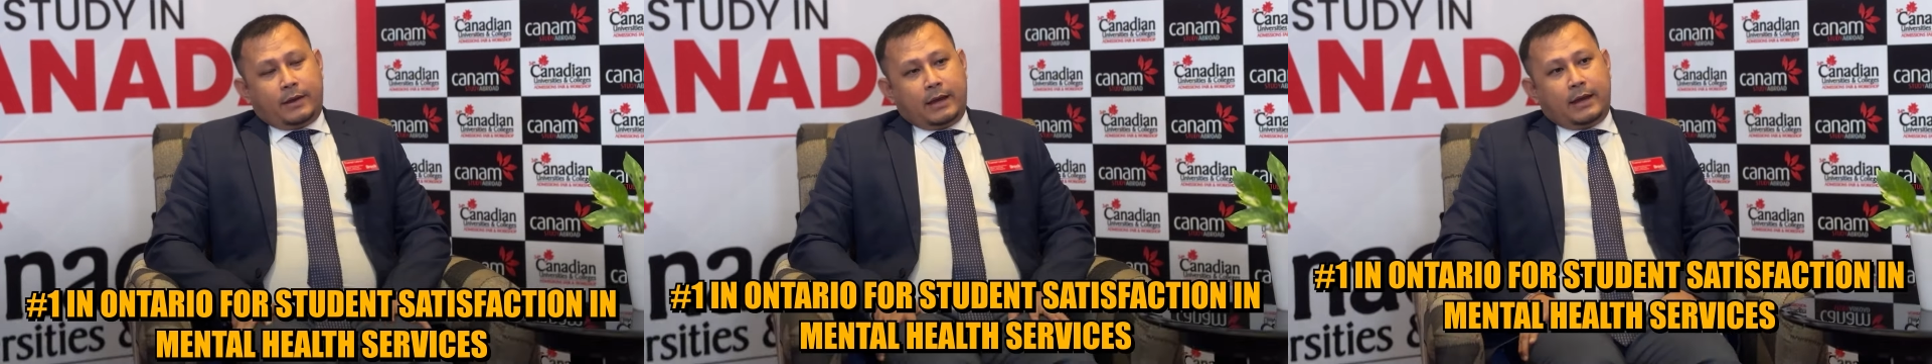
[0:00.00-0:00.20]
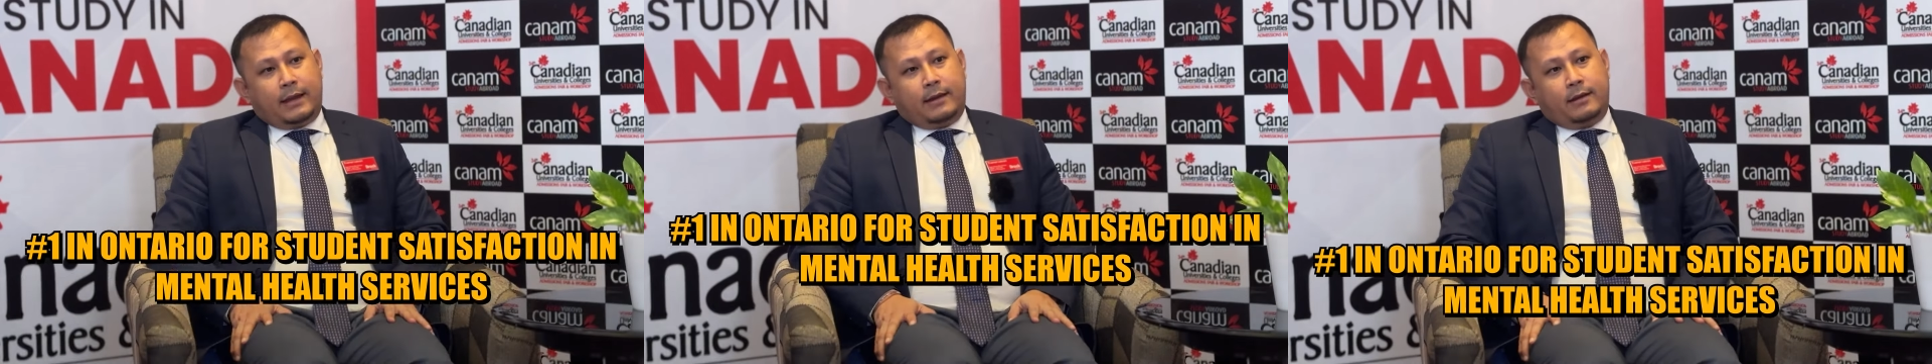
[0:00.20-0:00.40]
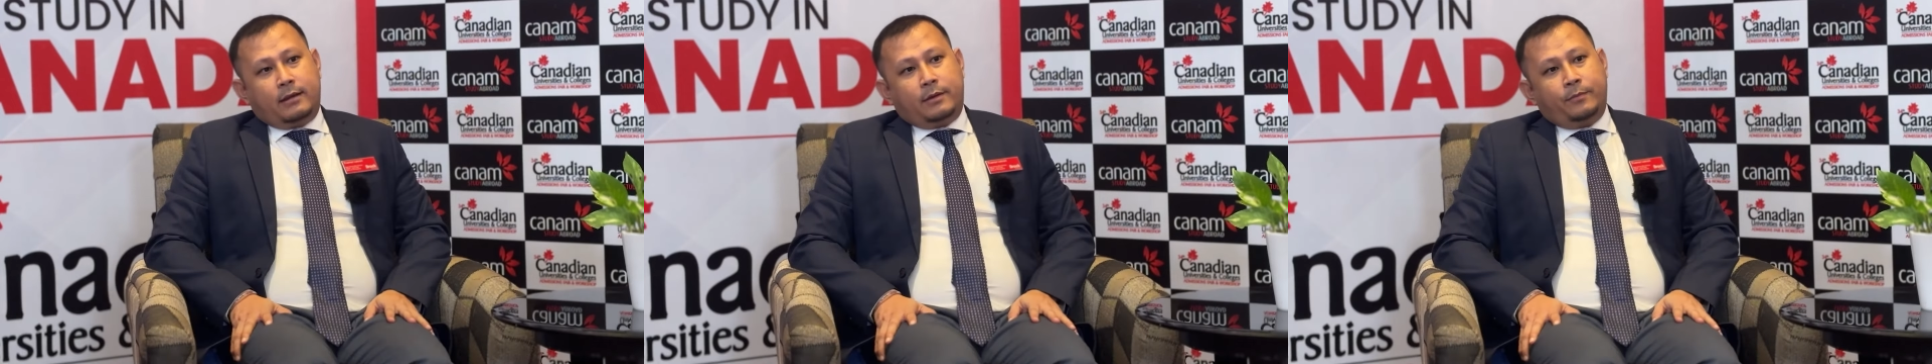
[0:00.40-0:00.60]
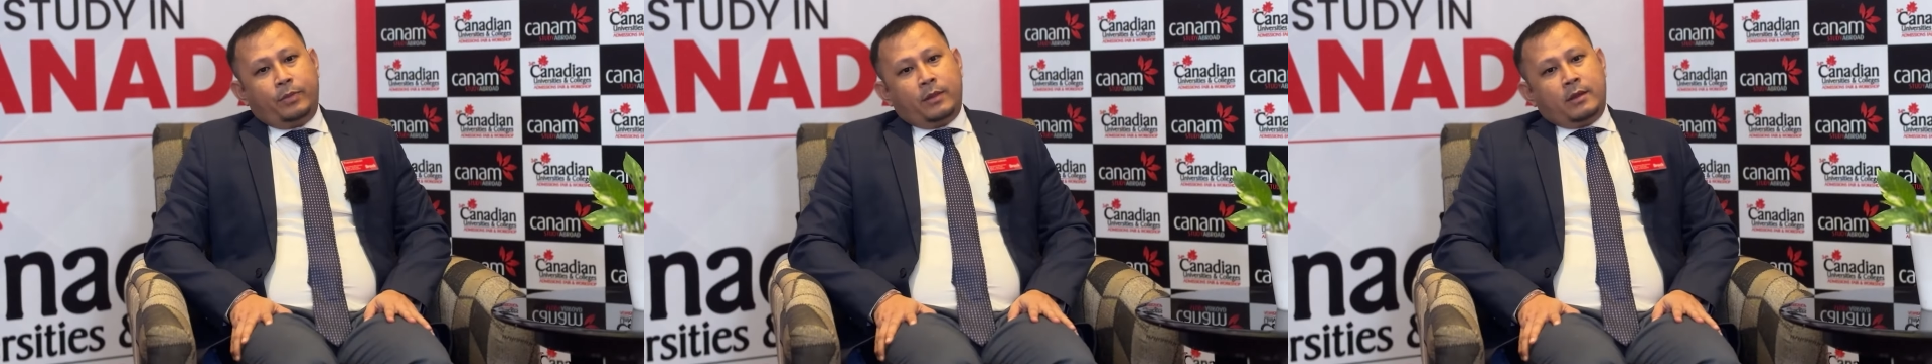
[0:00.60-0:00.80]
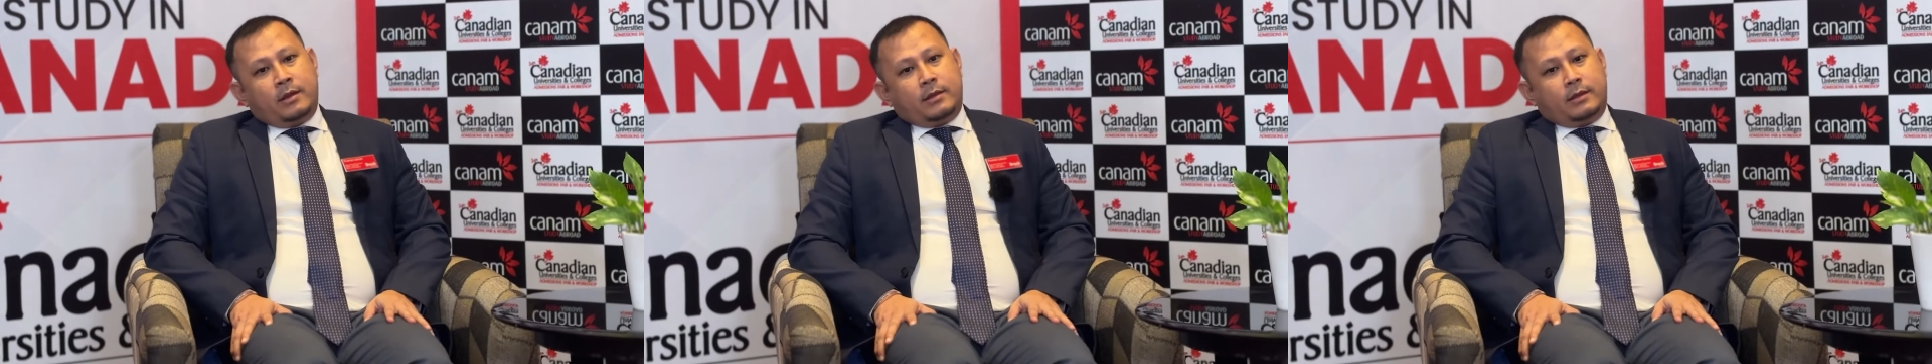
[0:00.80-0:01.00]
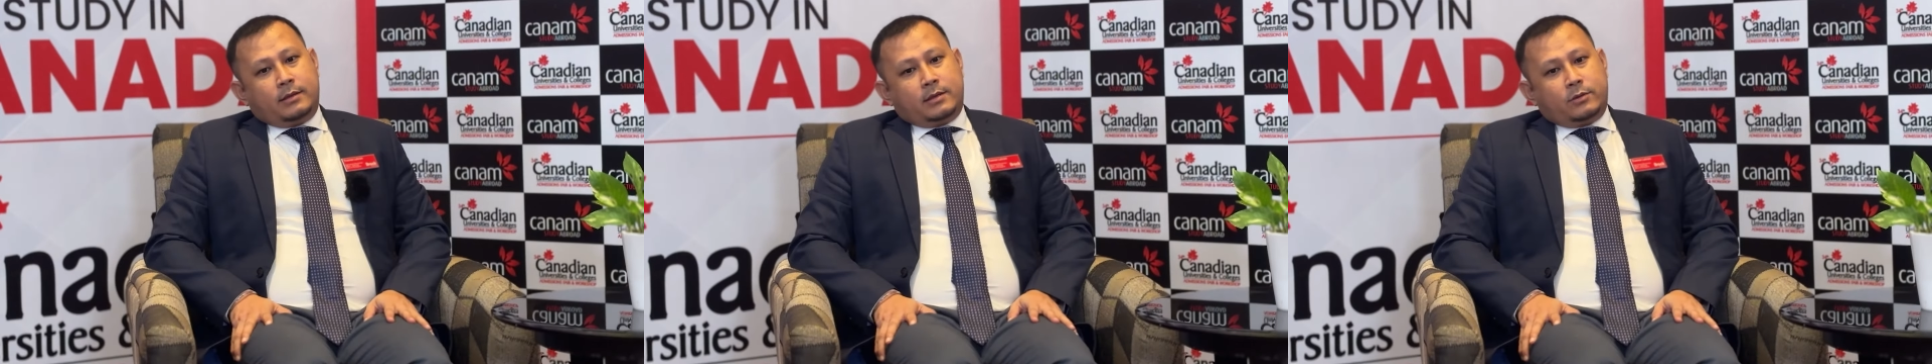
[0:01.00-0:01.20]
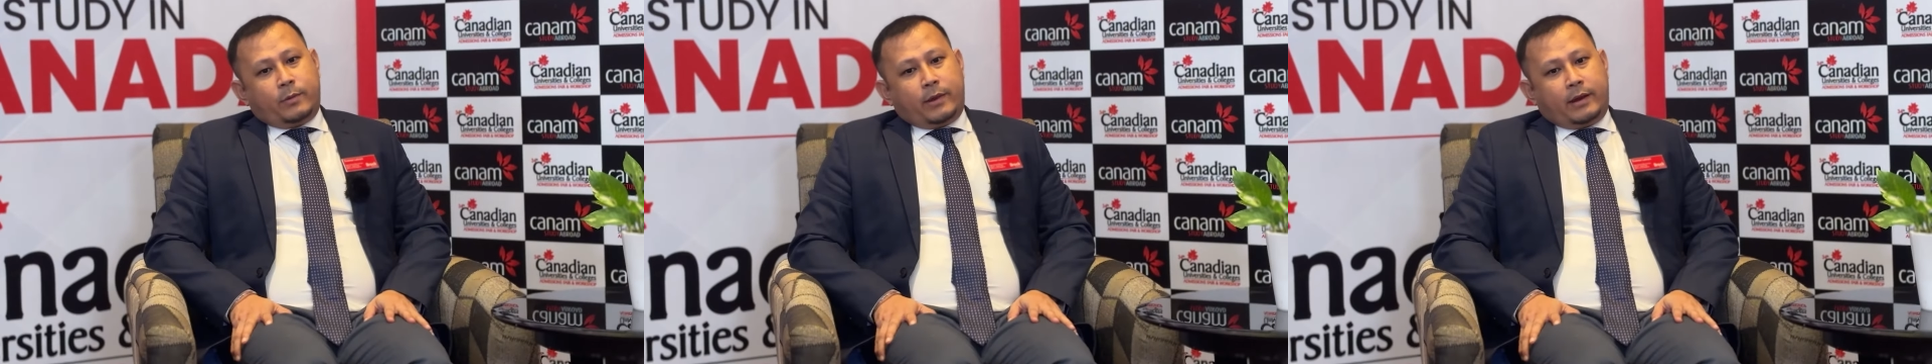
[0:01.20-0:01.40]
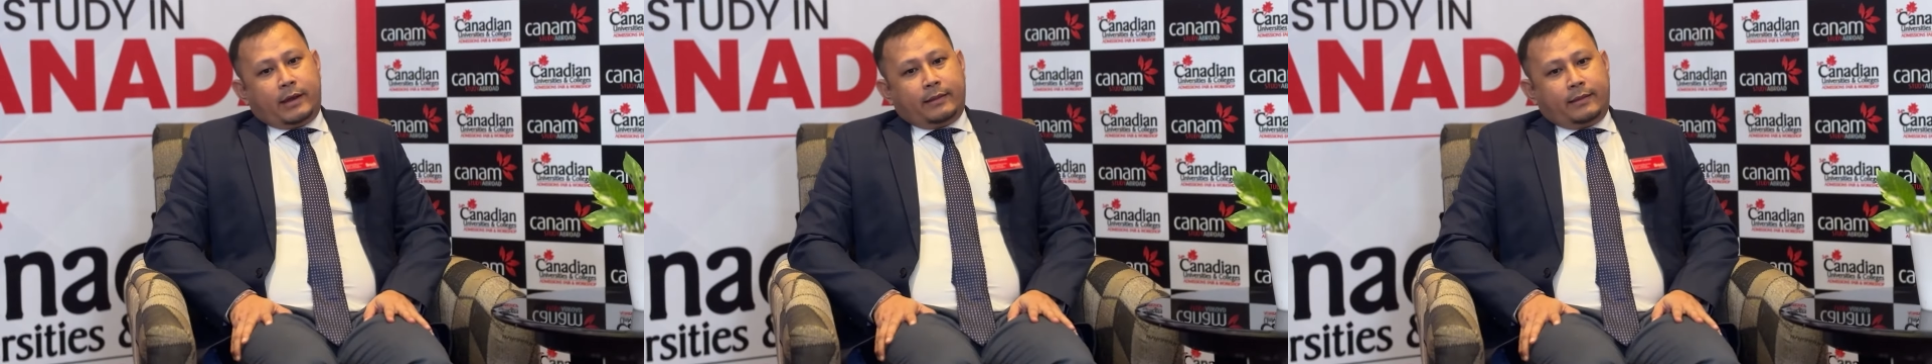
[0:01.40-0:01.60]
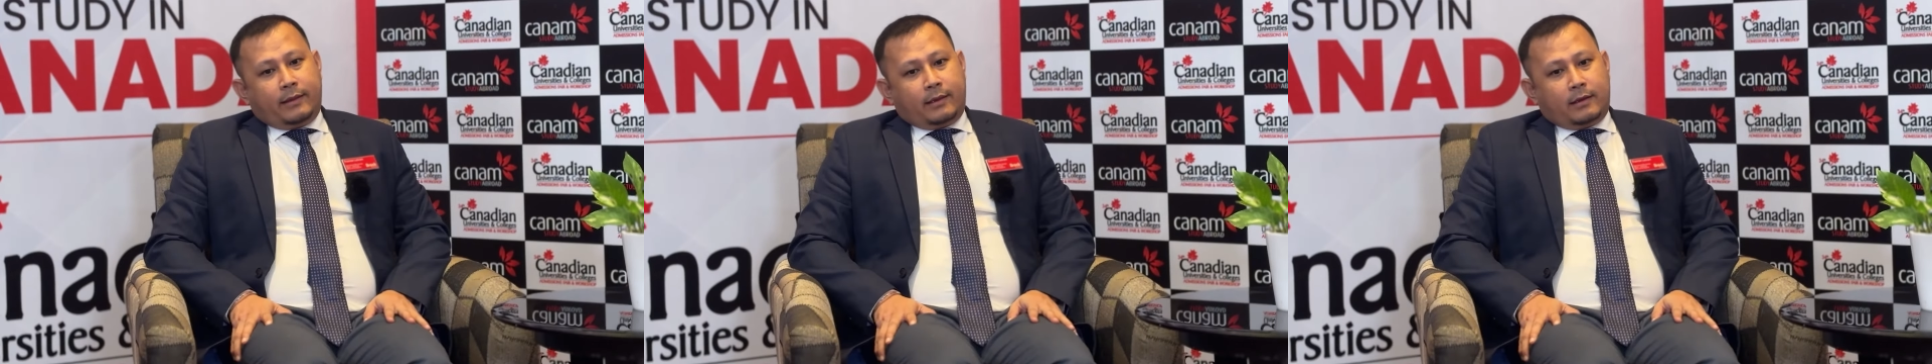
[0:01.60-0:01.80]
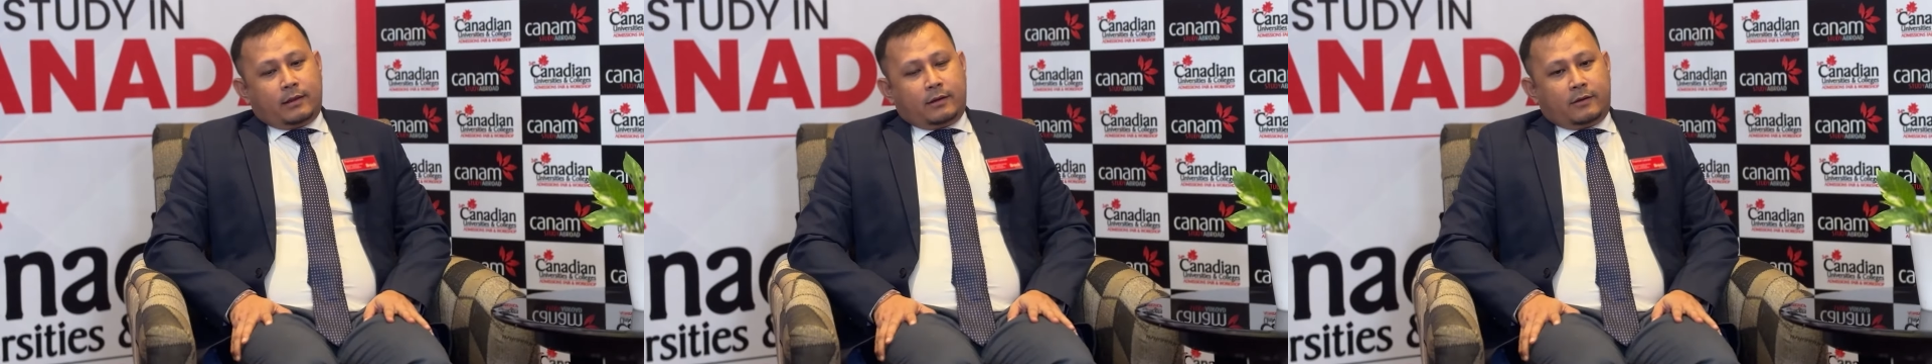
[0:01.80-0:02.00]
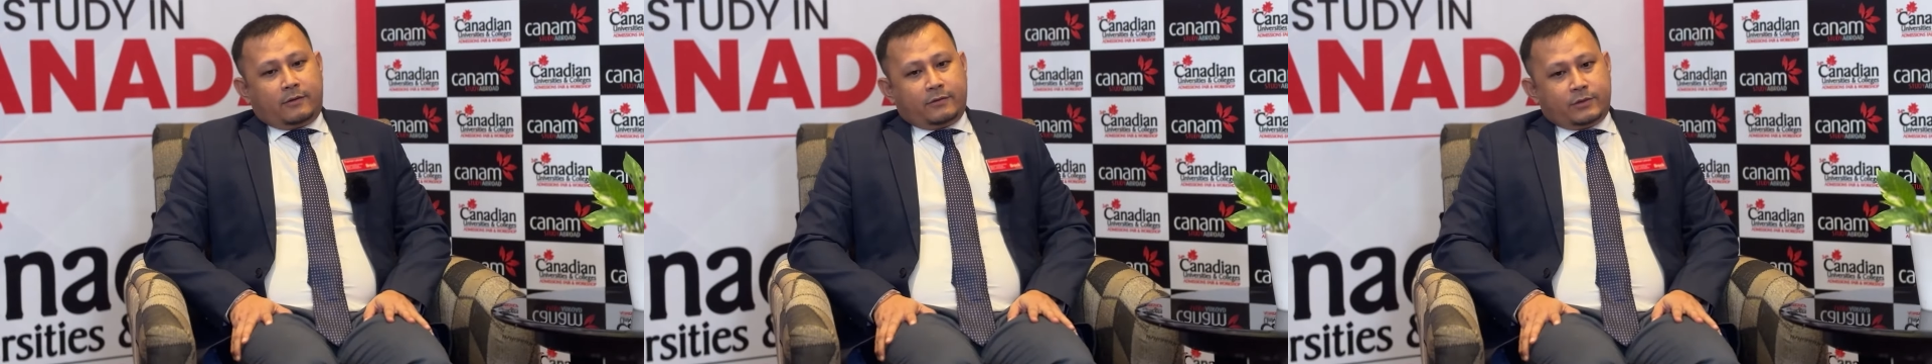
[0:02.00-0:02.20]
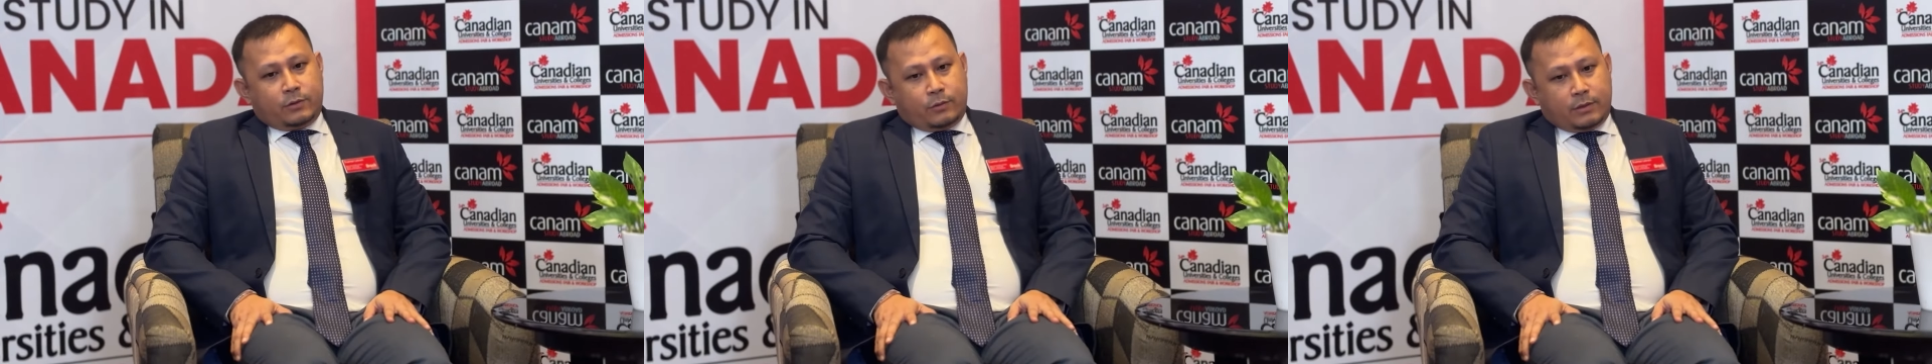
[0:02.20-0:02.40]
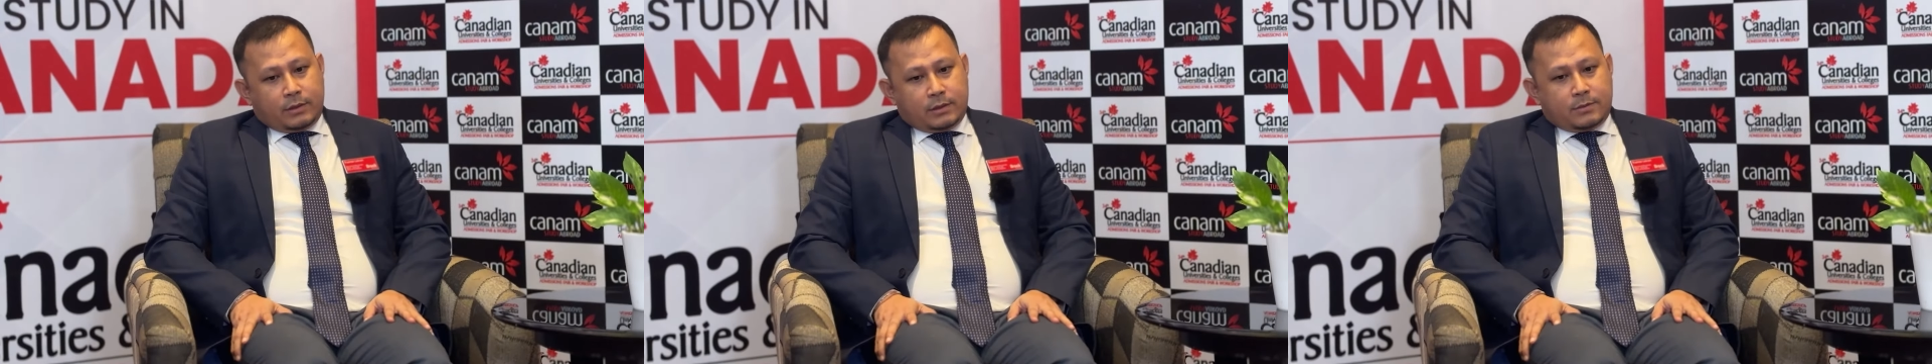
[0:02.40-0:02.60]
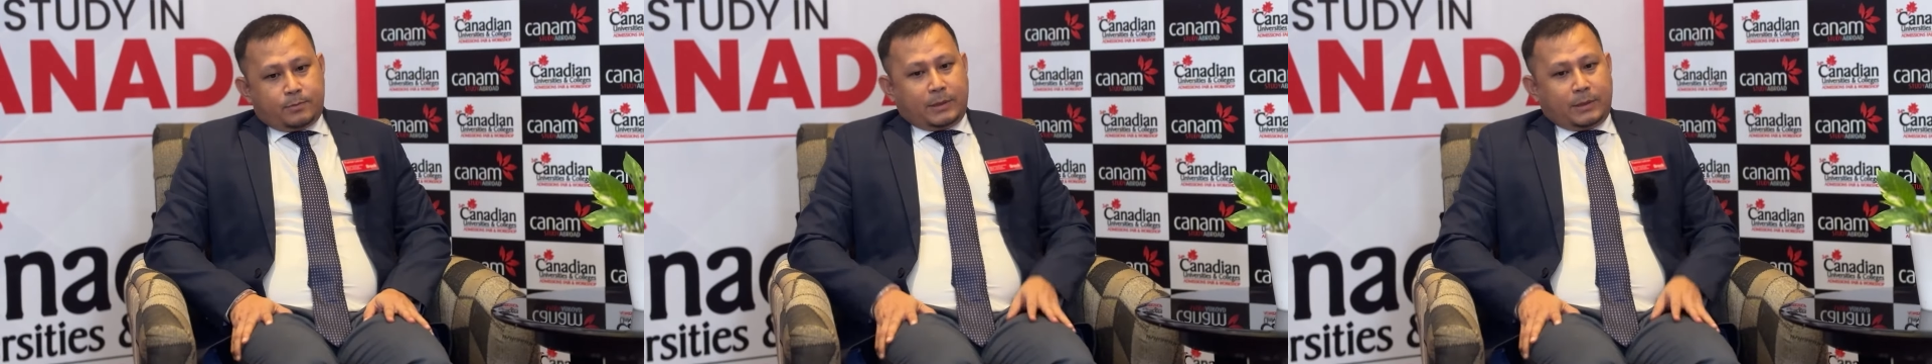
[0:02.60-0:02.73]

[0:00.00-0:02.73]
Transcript: And this is where I think a lot of students,